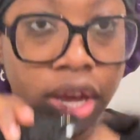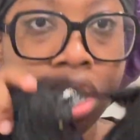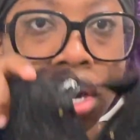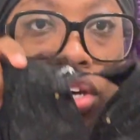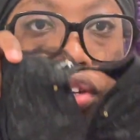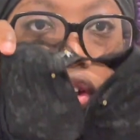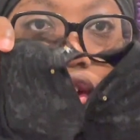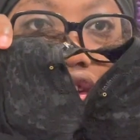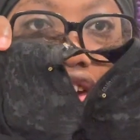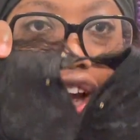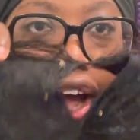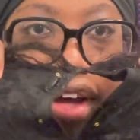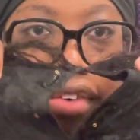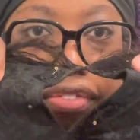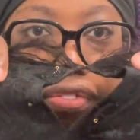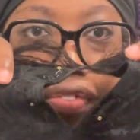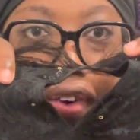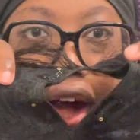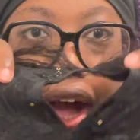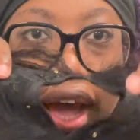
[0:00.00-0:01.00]
So you
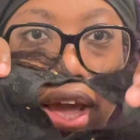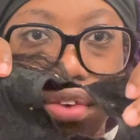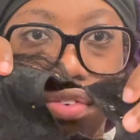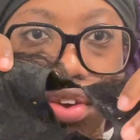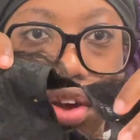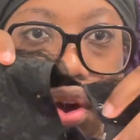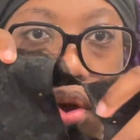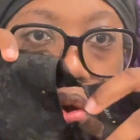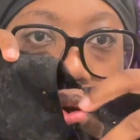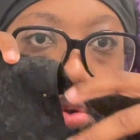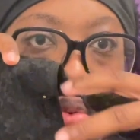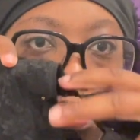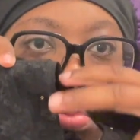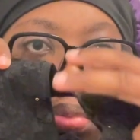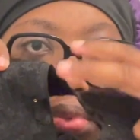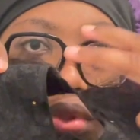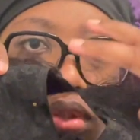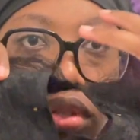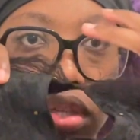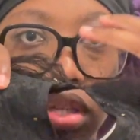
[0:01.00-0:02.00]
got 5
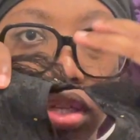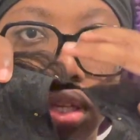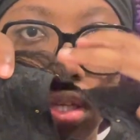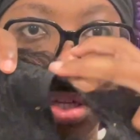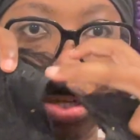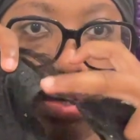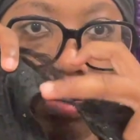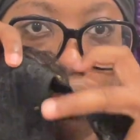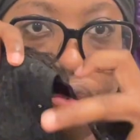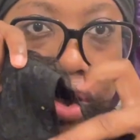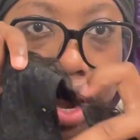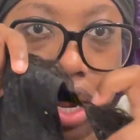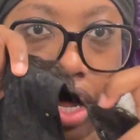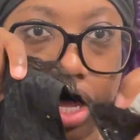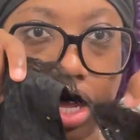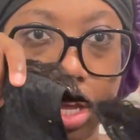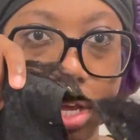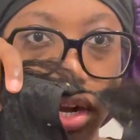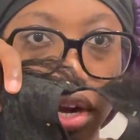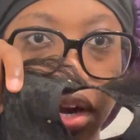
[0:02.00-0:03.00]
combs right
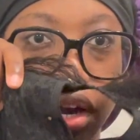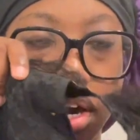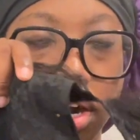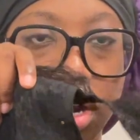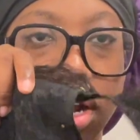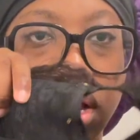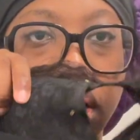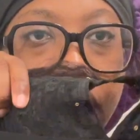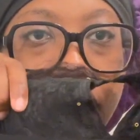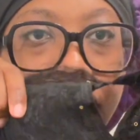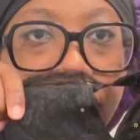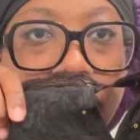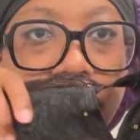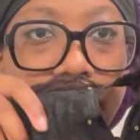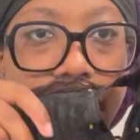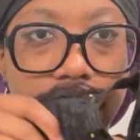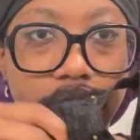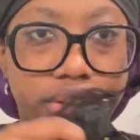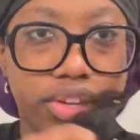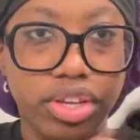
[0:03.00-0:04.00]
here,
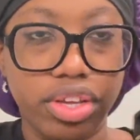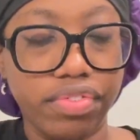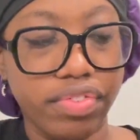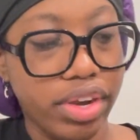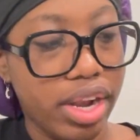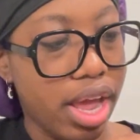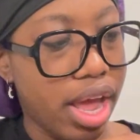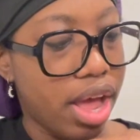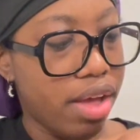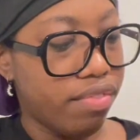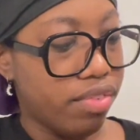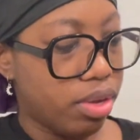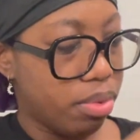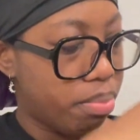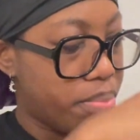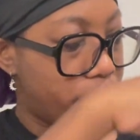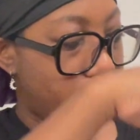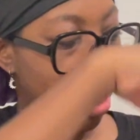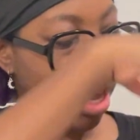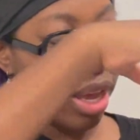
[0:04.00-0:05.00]
and you even have a
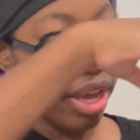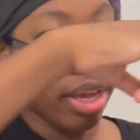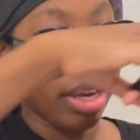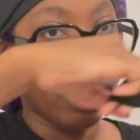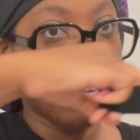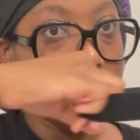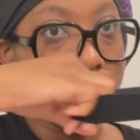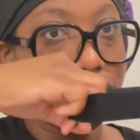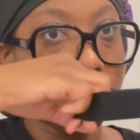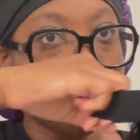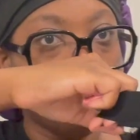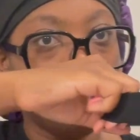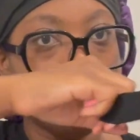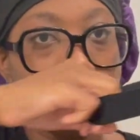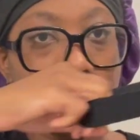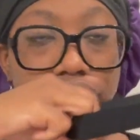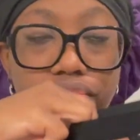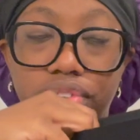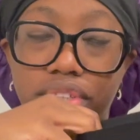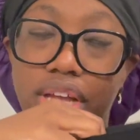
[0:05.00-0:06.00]
band, which
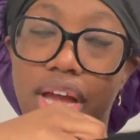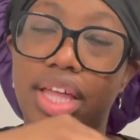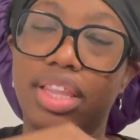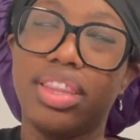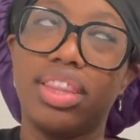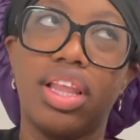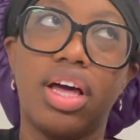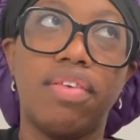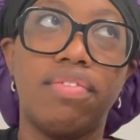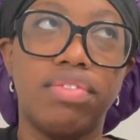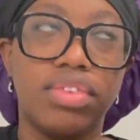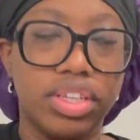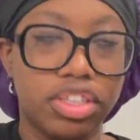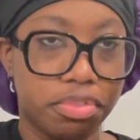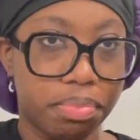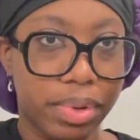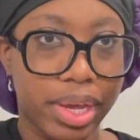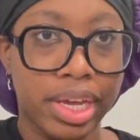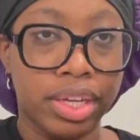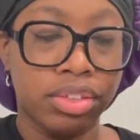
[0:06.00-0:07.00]
is really, I love these
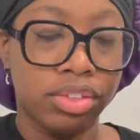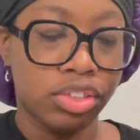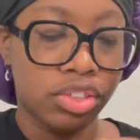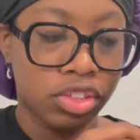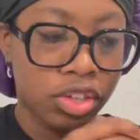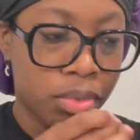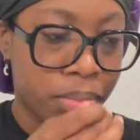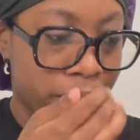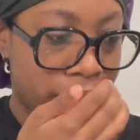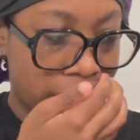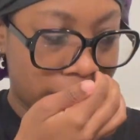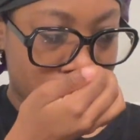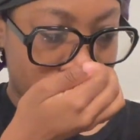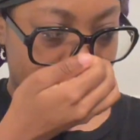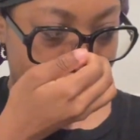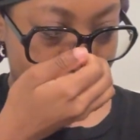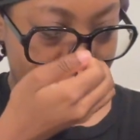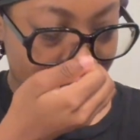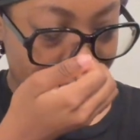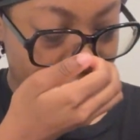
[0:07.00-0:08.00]
bands so much.
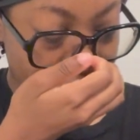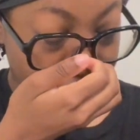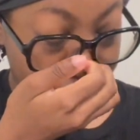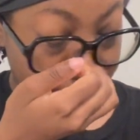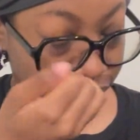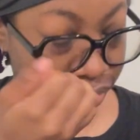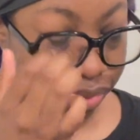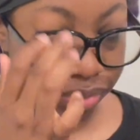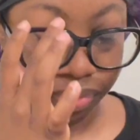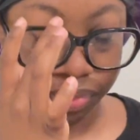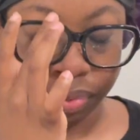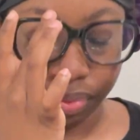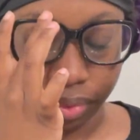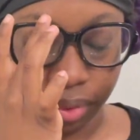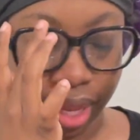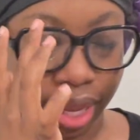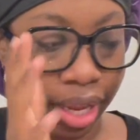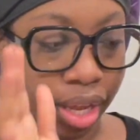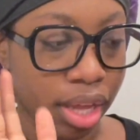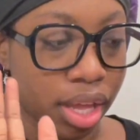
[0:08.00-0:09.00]
They save,
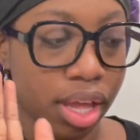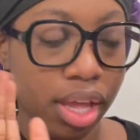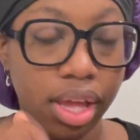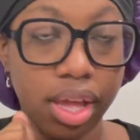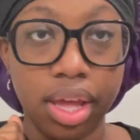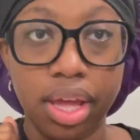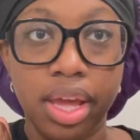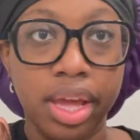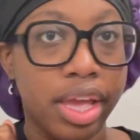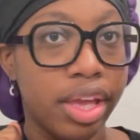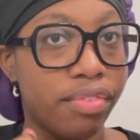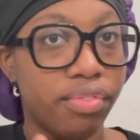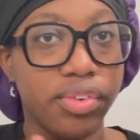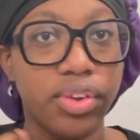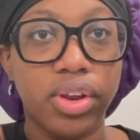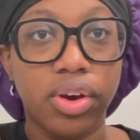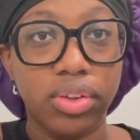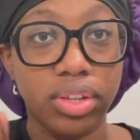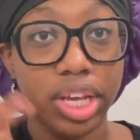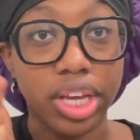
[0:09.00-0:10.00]
like, if you
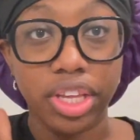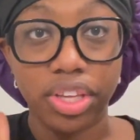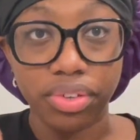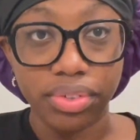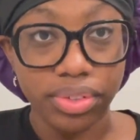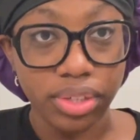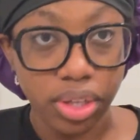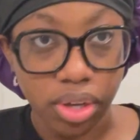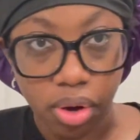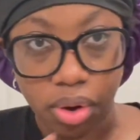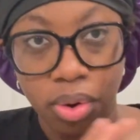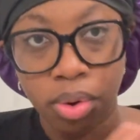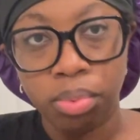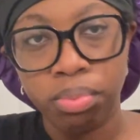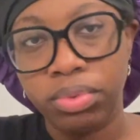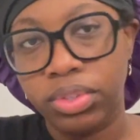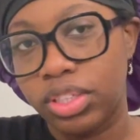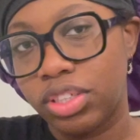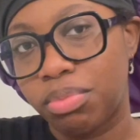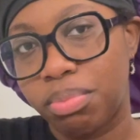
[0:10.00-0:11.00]
don't like using
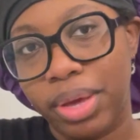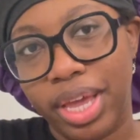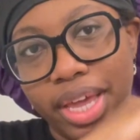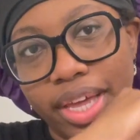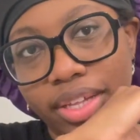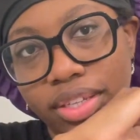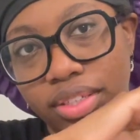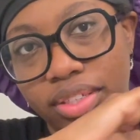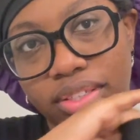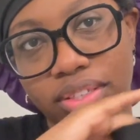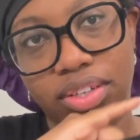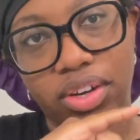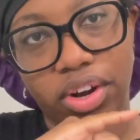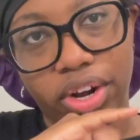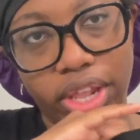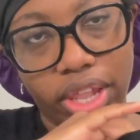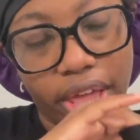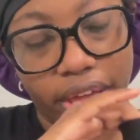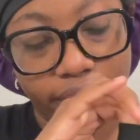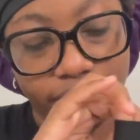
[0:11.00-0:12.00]
combs, these bands are a
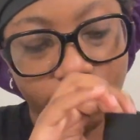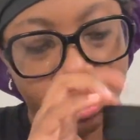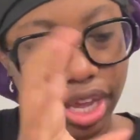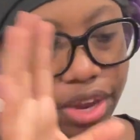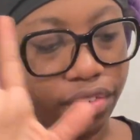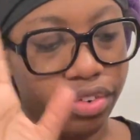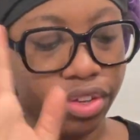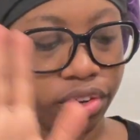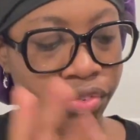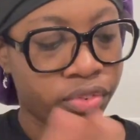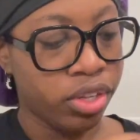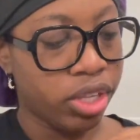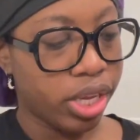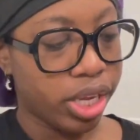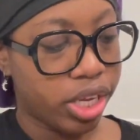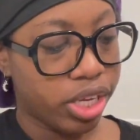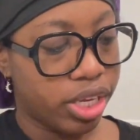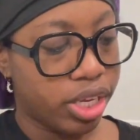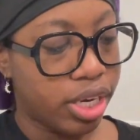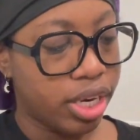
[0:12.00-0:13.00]
lifesaver. They're really
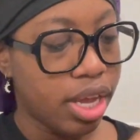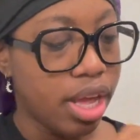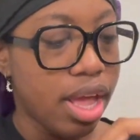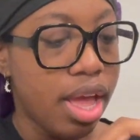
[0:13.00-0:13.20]
good.